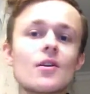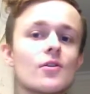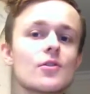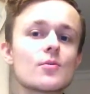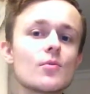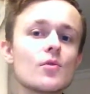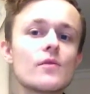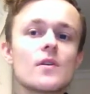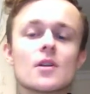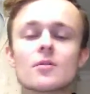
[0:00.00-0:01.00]

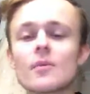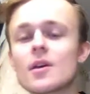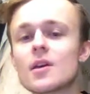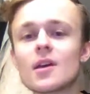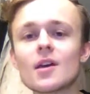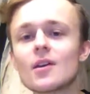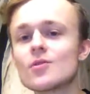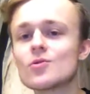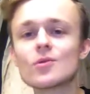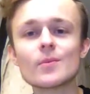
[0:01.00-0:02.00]
Smoothies I was making,
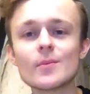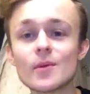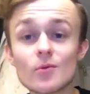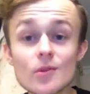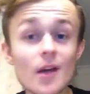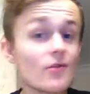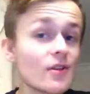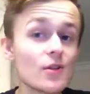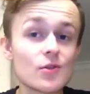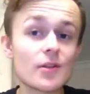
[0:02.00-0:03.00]
I
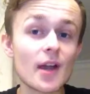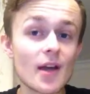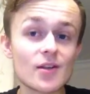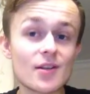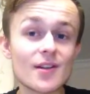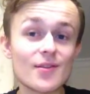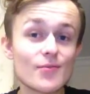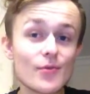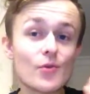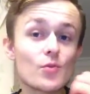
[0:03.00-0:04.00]
really enjoyed it actually.
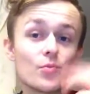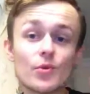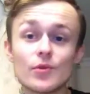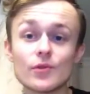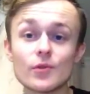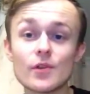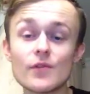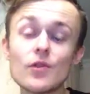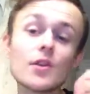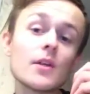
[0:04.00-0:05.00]
Fruit is beautiful. If
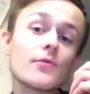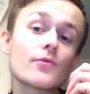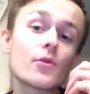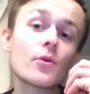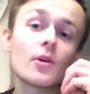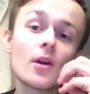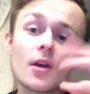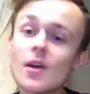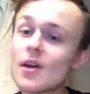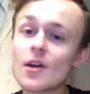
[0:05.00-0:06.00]
you can eat fruit,
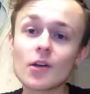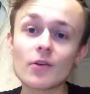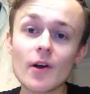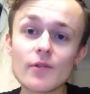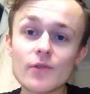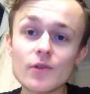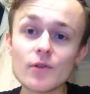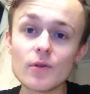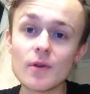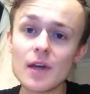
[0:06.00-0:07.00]
great for
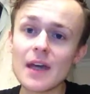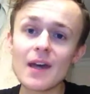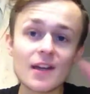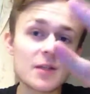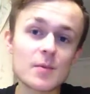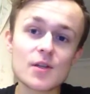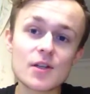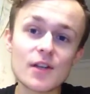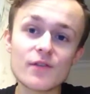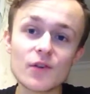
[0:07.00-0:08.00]
you, and
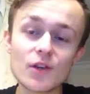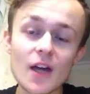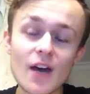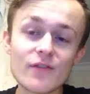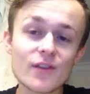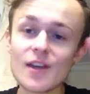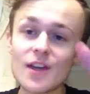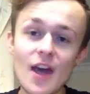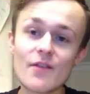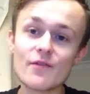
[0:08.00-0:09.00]
especially if you're gonna have
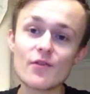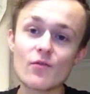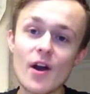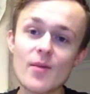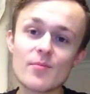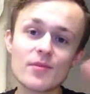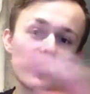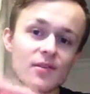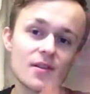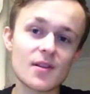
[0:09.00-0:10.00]
it ripe,
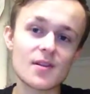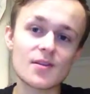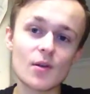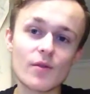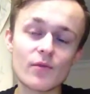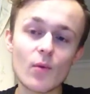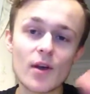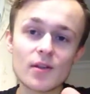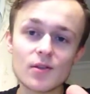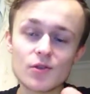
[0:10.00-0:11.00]
because then there's no other
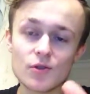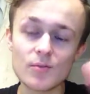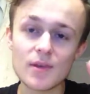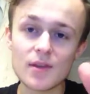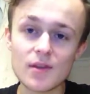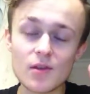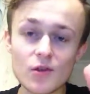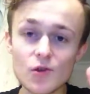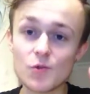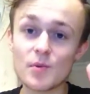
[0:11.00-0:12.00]
way you should be
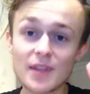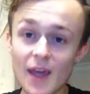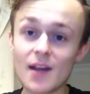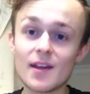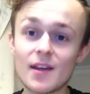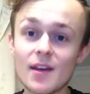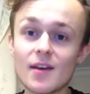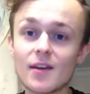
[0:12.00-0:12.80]
tackling it.